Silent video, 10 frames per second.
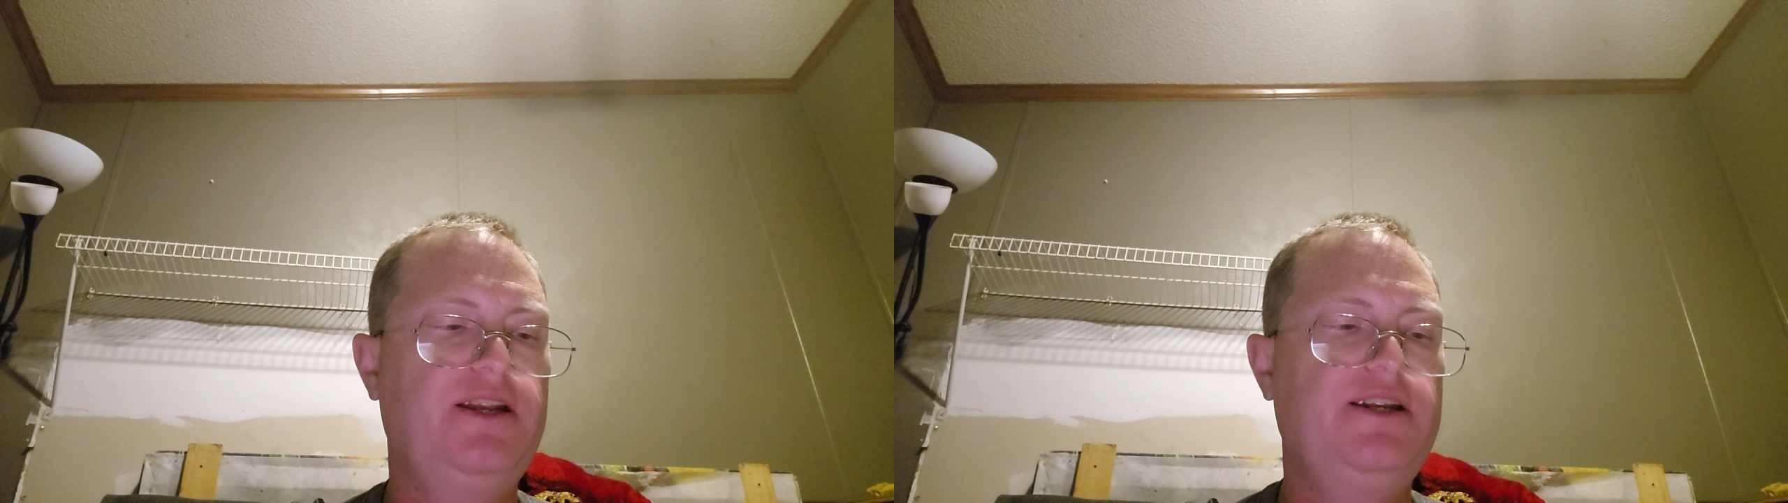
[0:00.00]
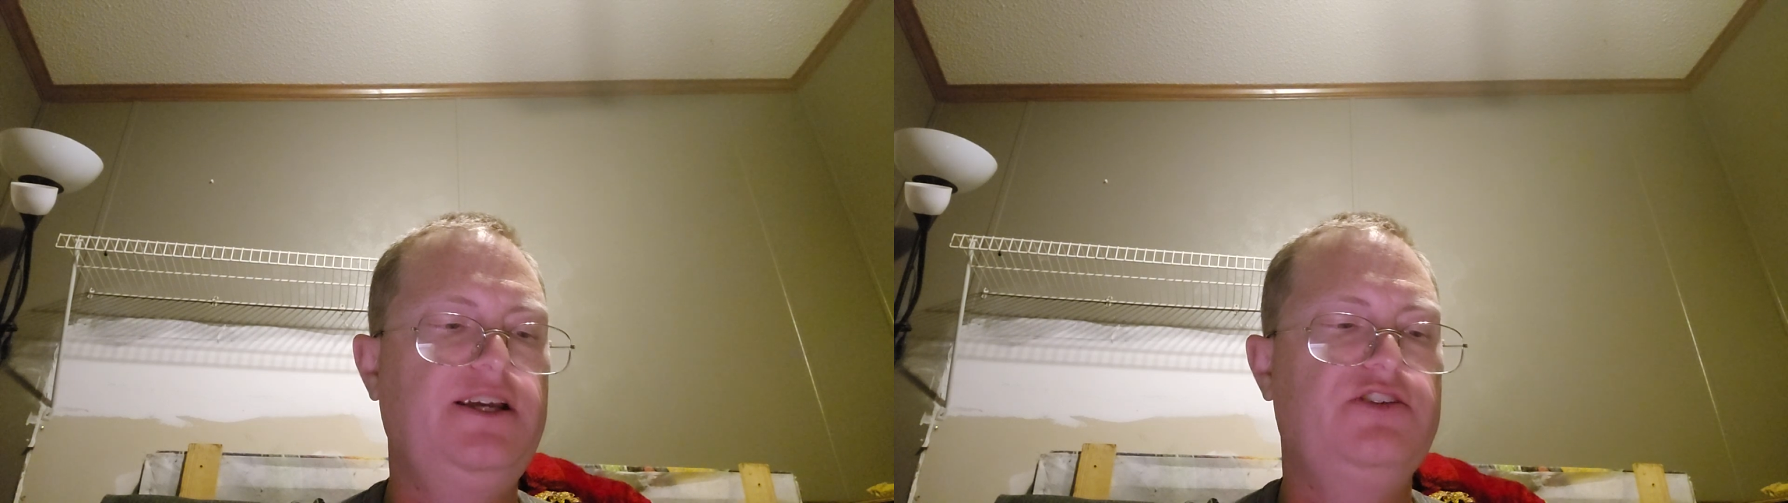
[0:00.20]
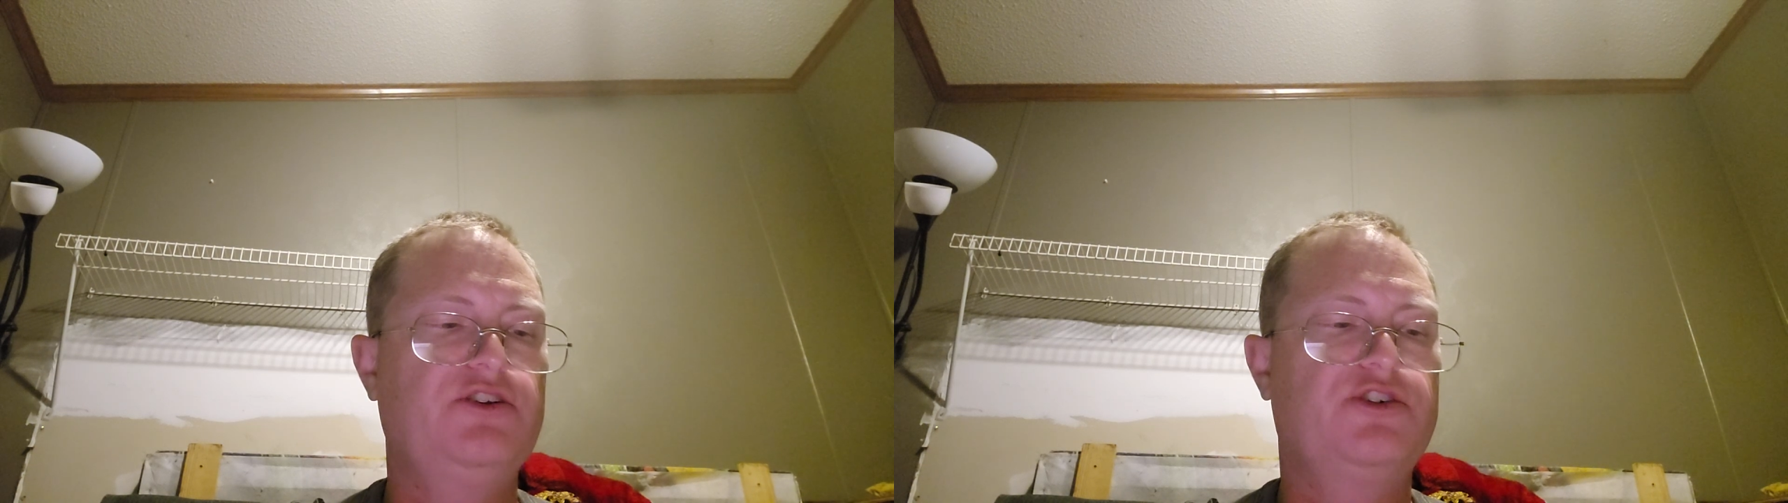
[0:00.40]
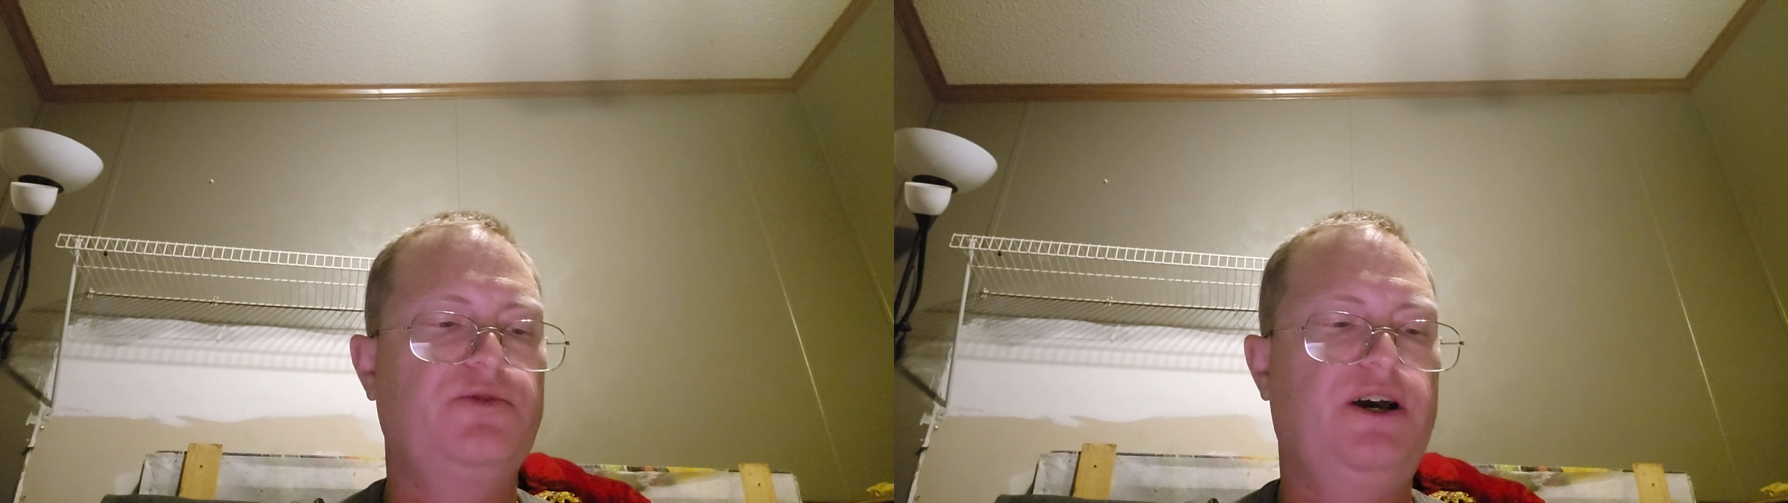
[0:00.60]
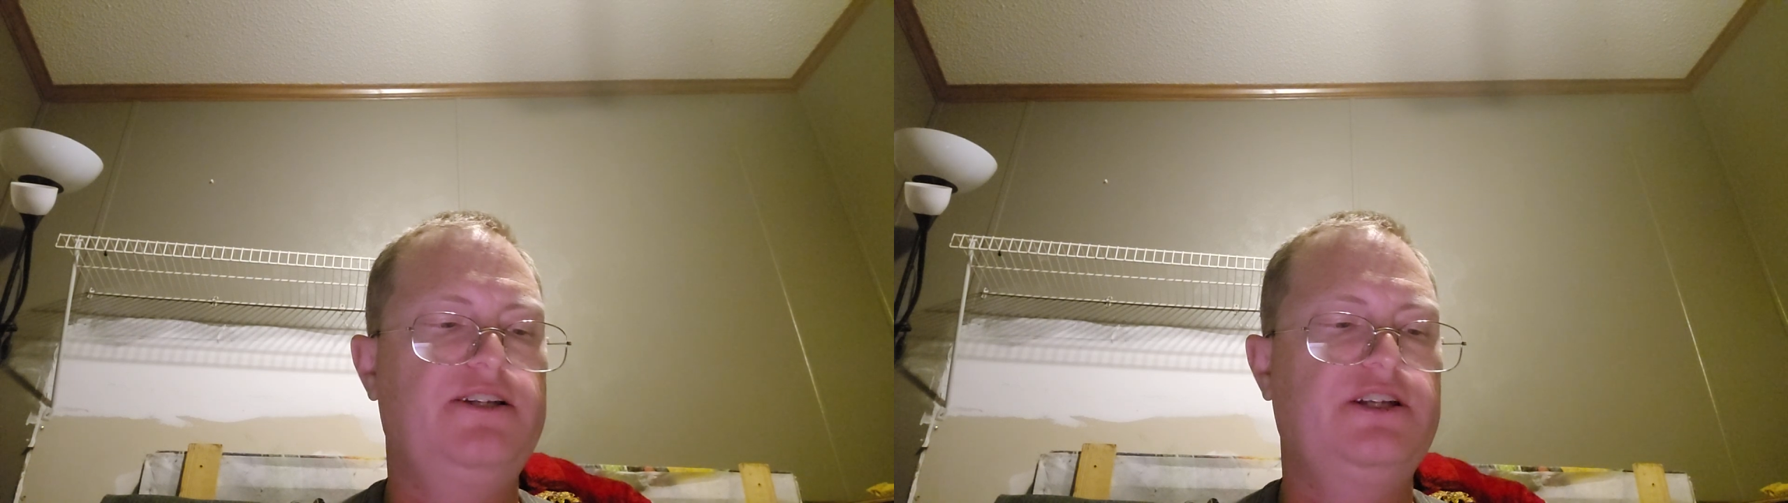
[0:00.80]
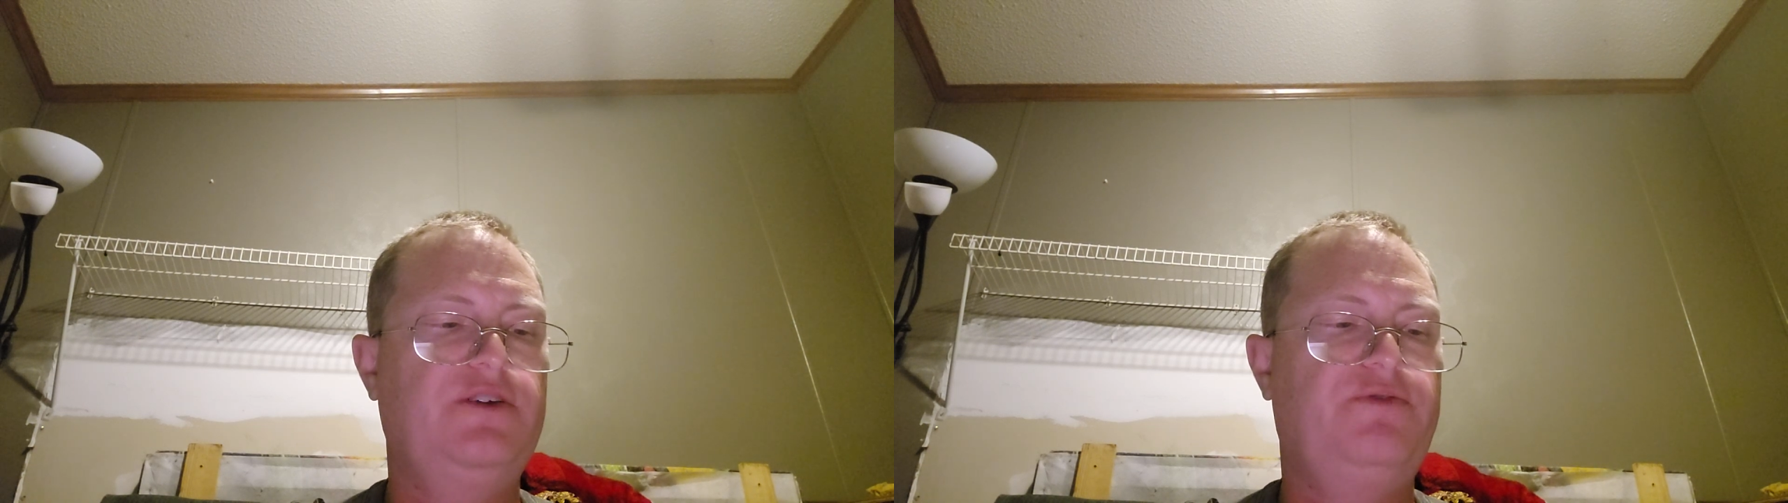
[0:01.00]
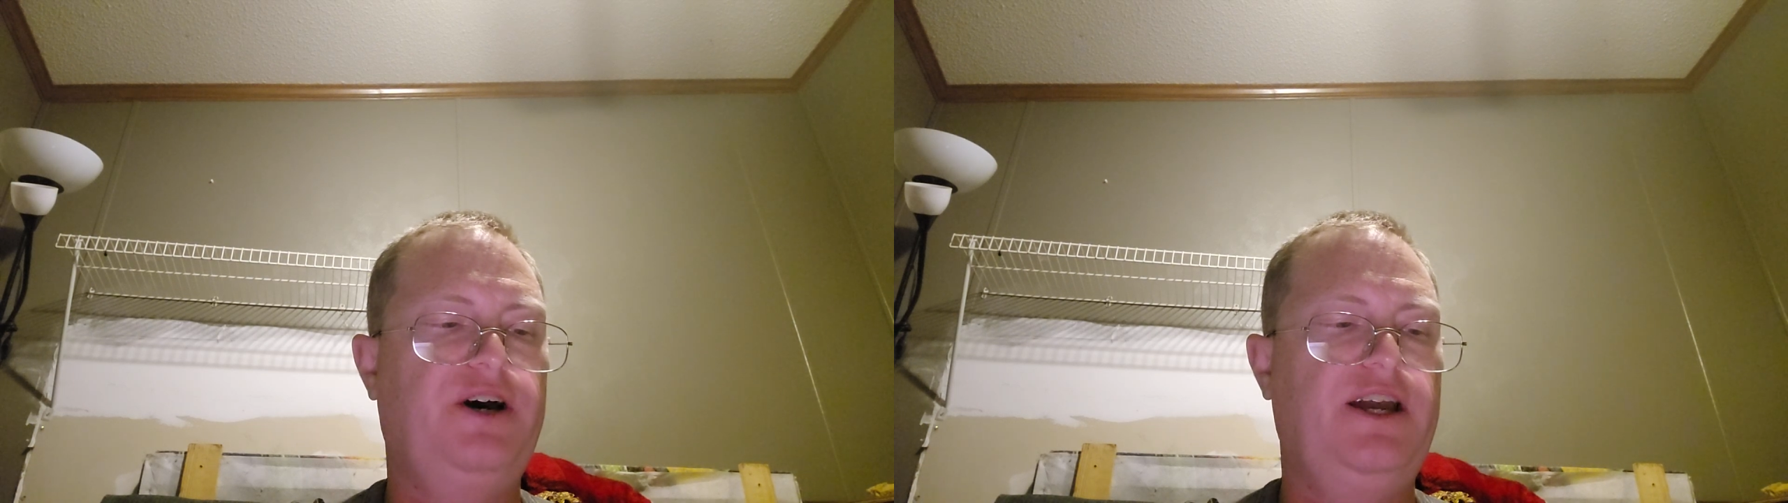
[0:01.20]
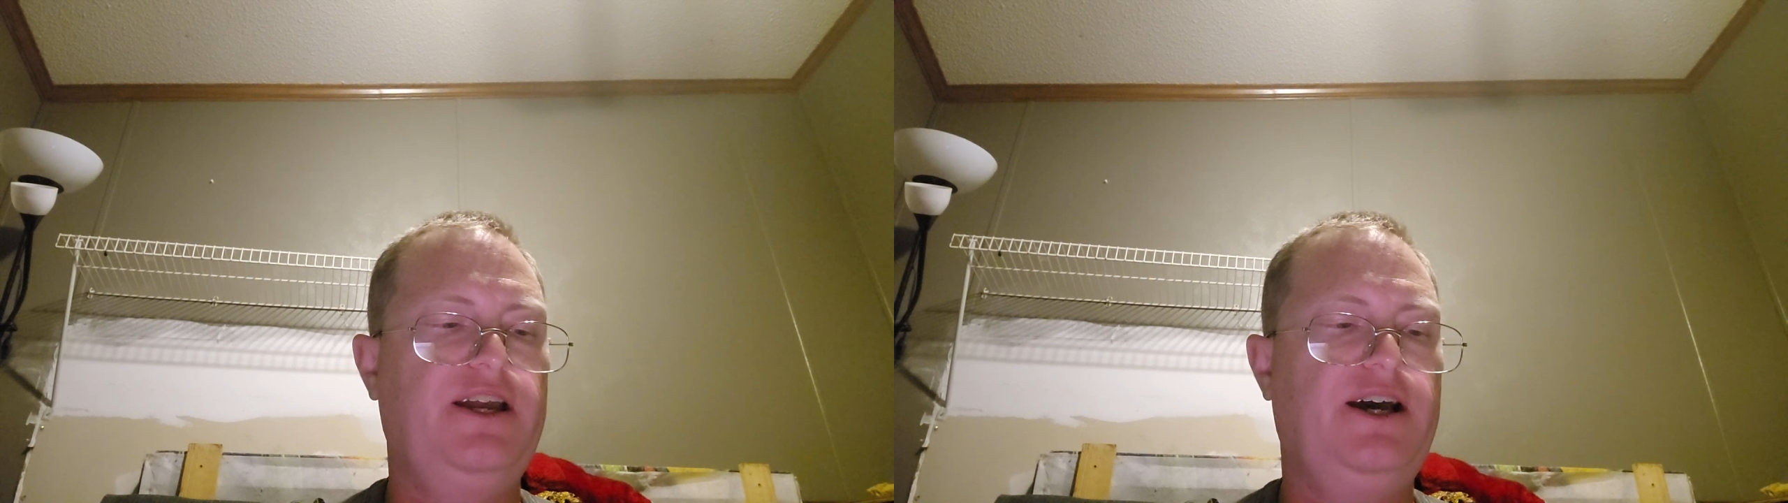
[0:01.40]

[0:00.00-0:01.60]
it easier to identify